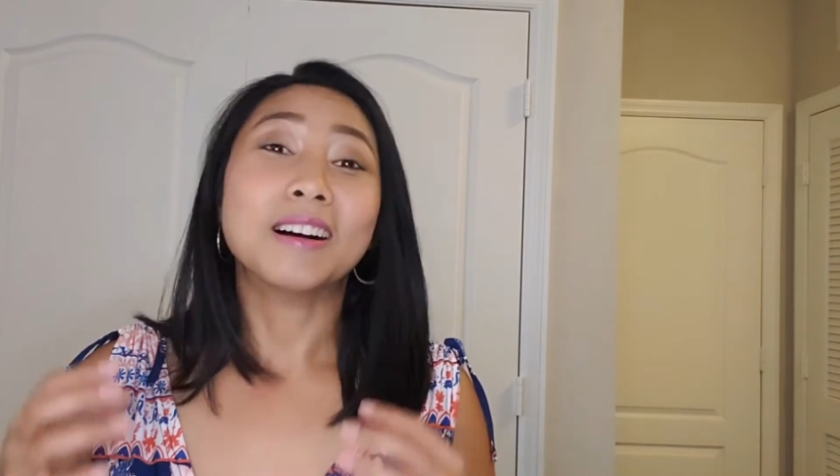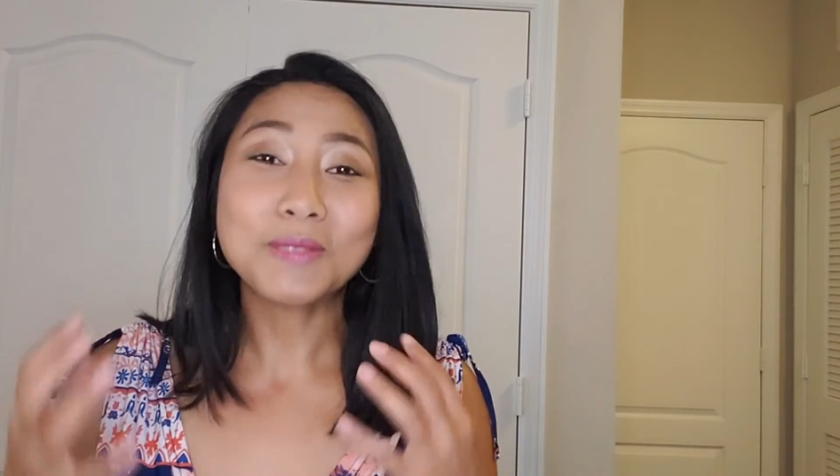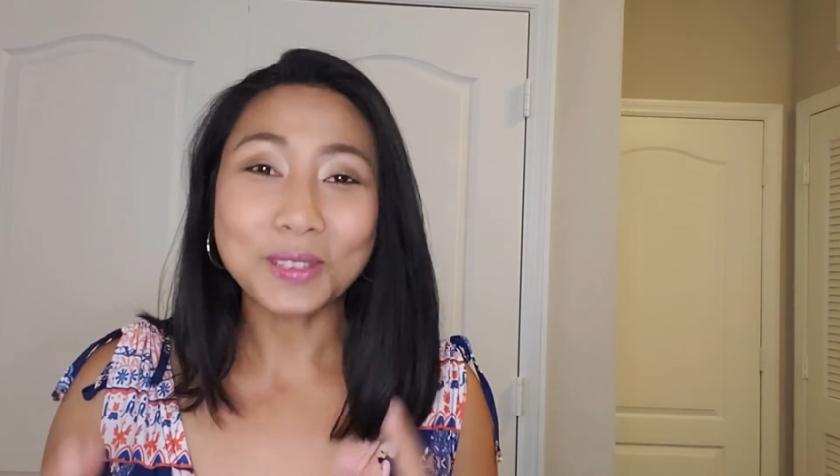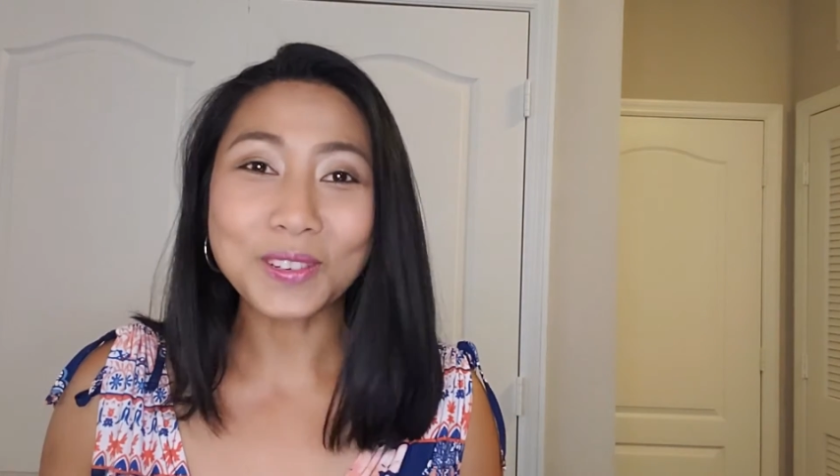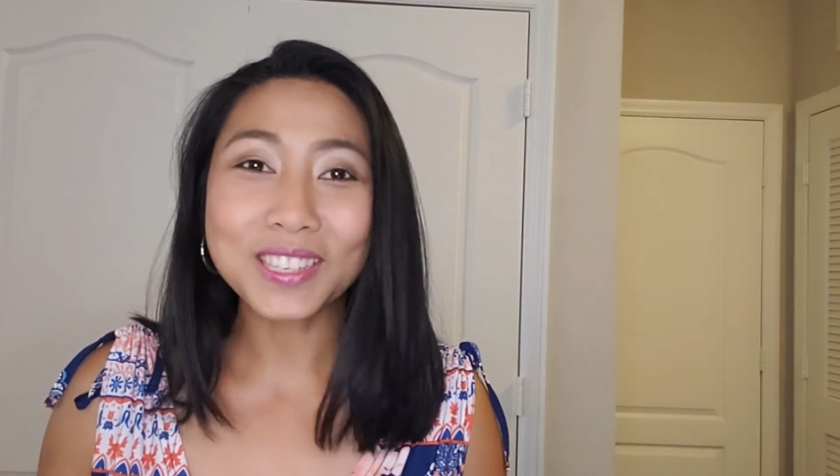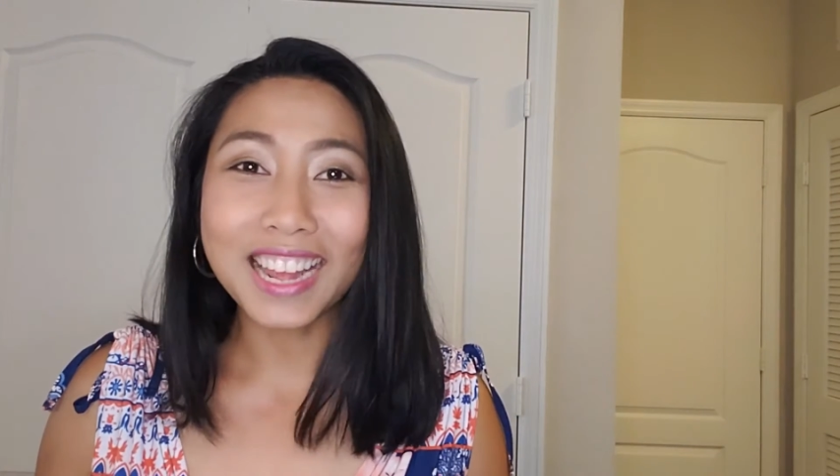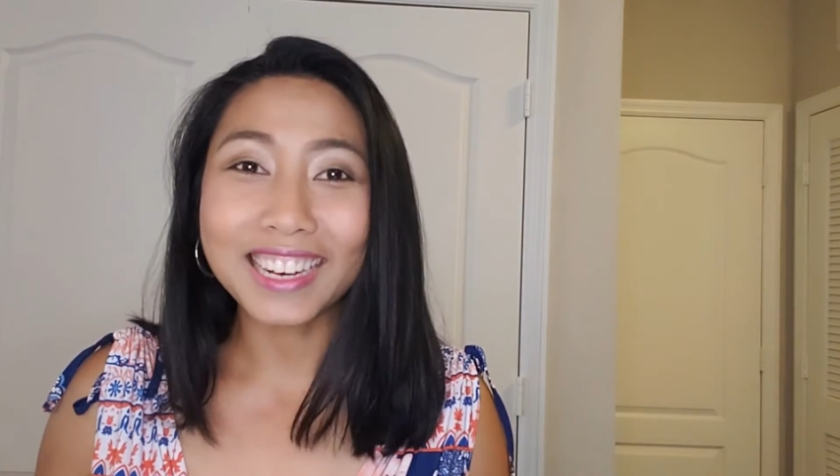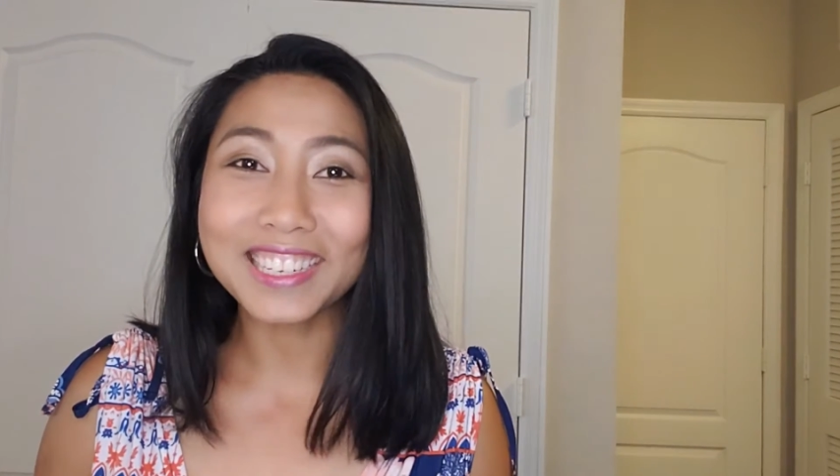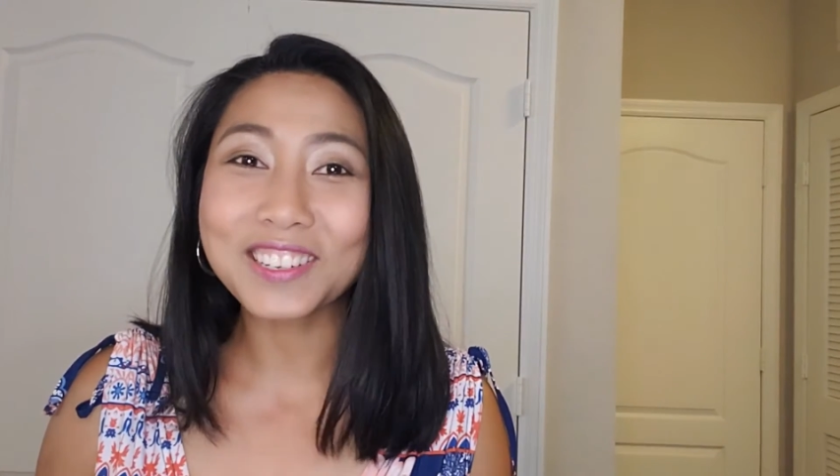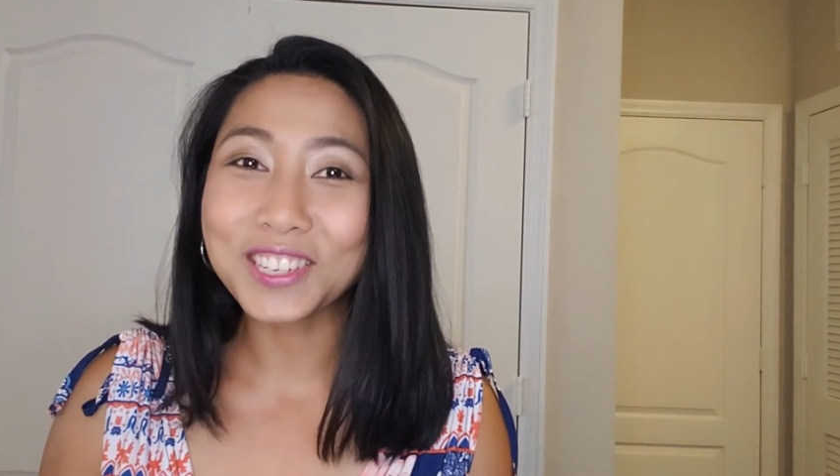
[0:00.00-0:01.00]
I'm so
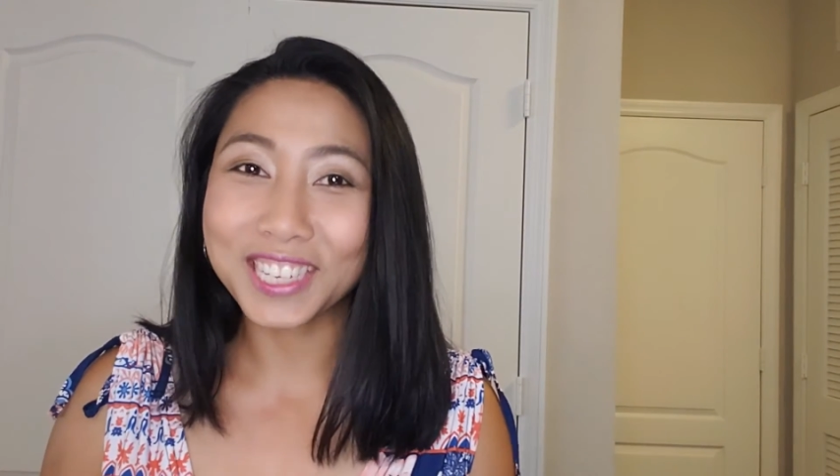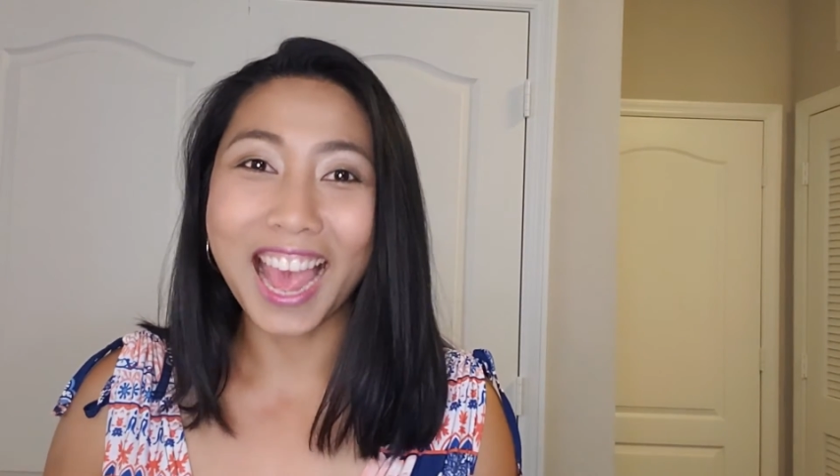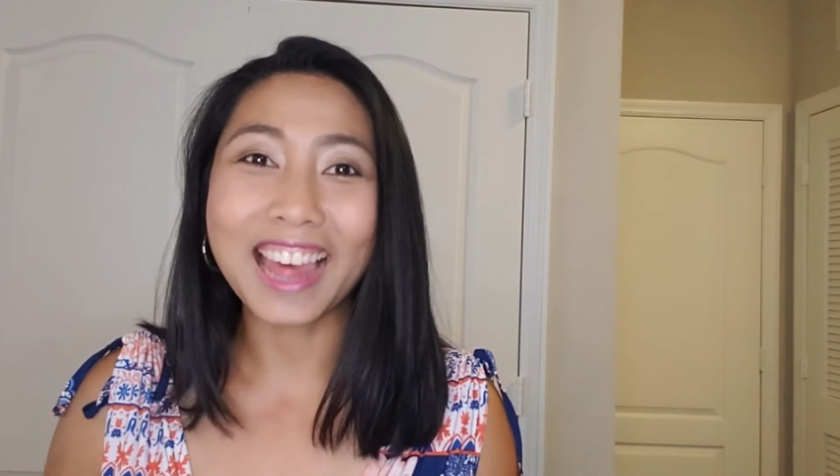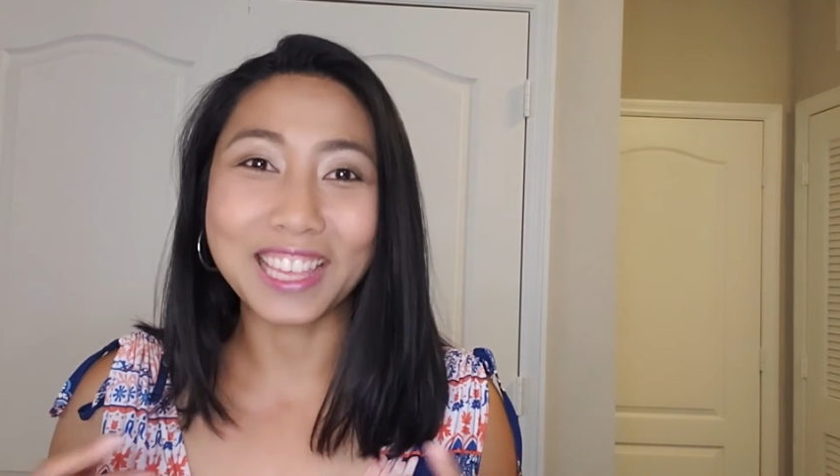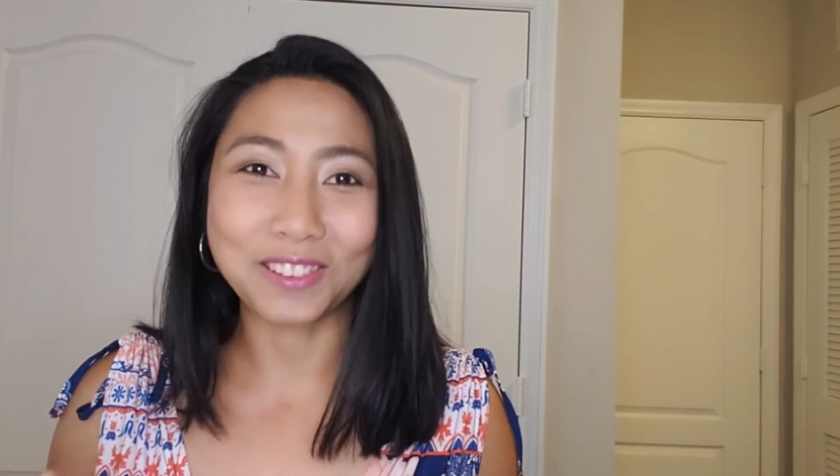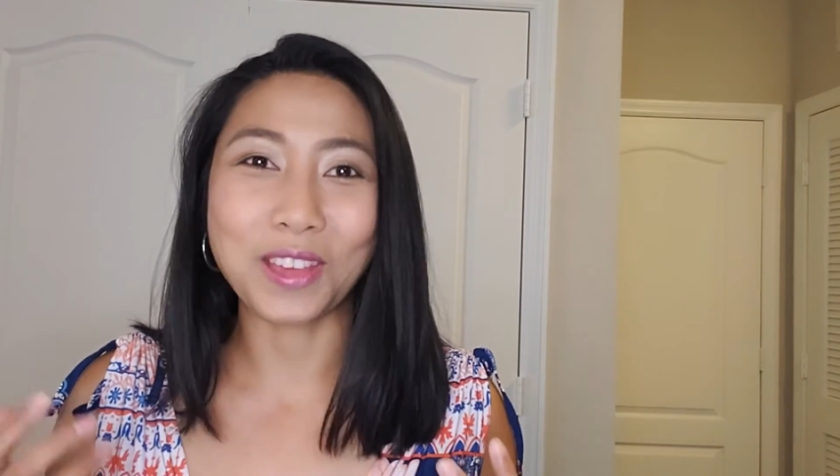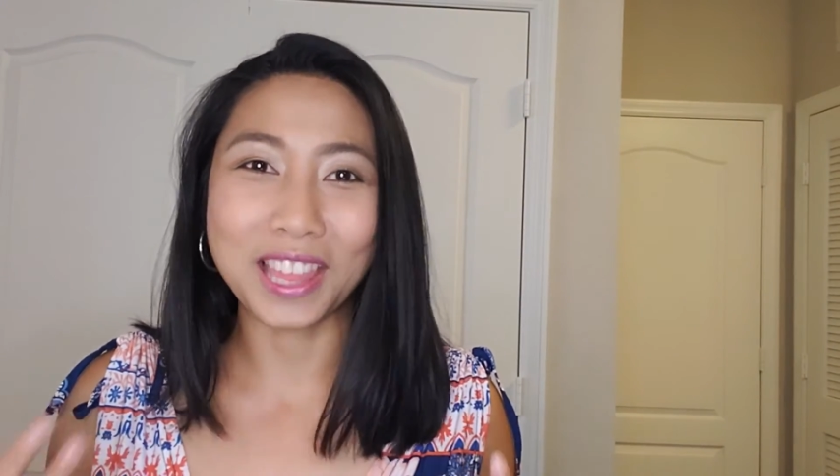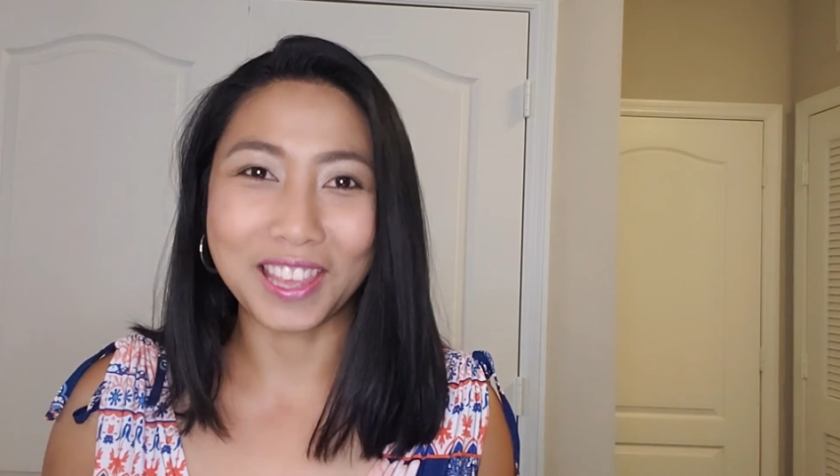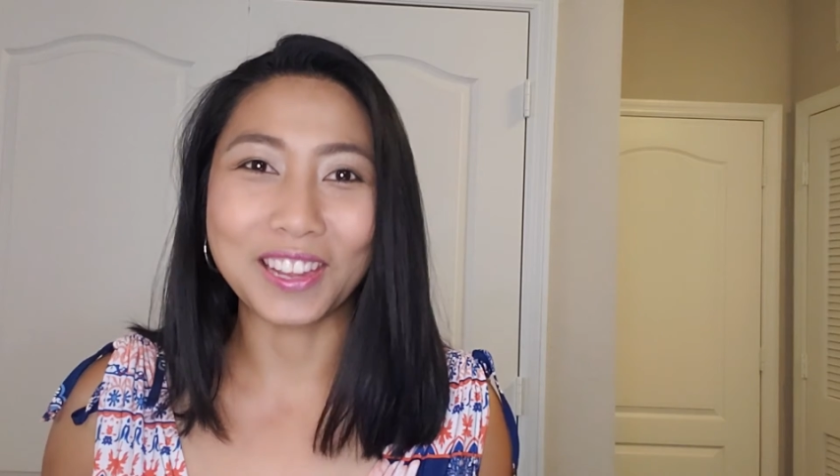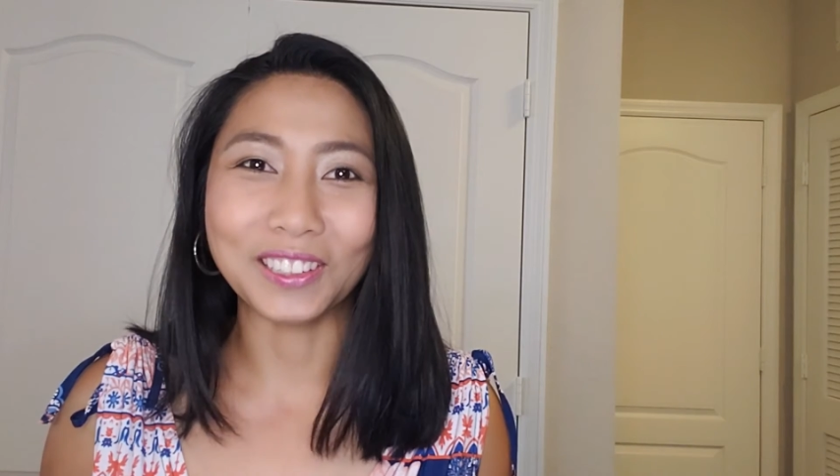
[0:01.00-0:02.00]
excited to share this
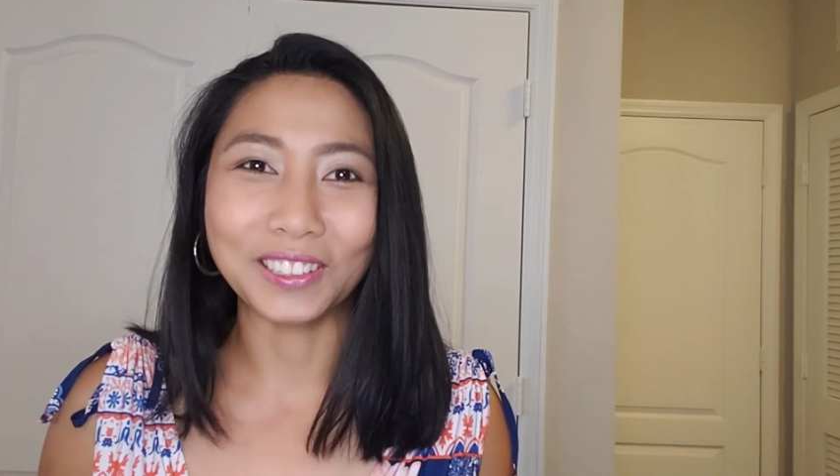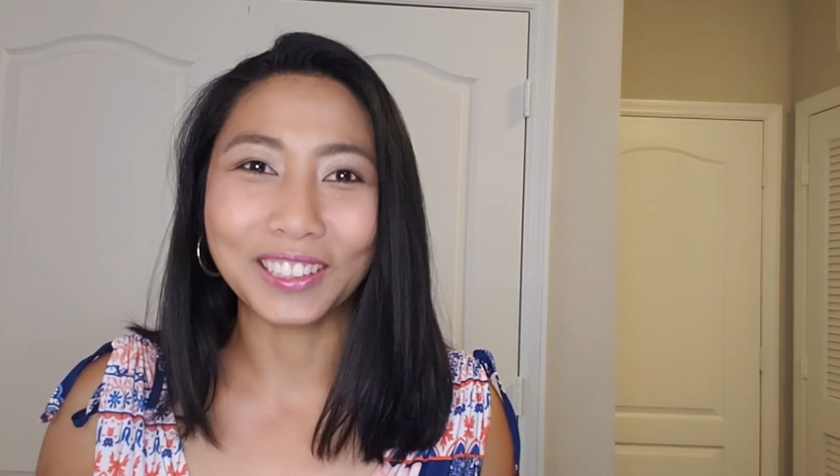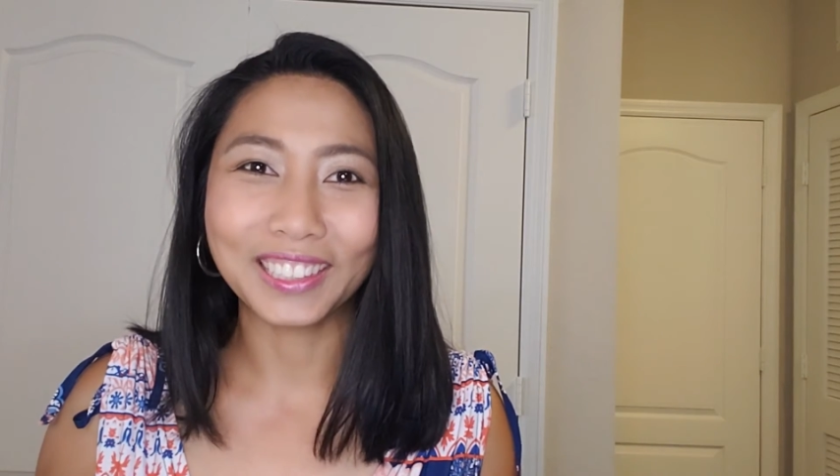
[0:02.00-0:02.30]
with you.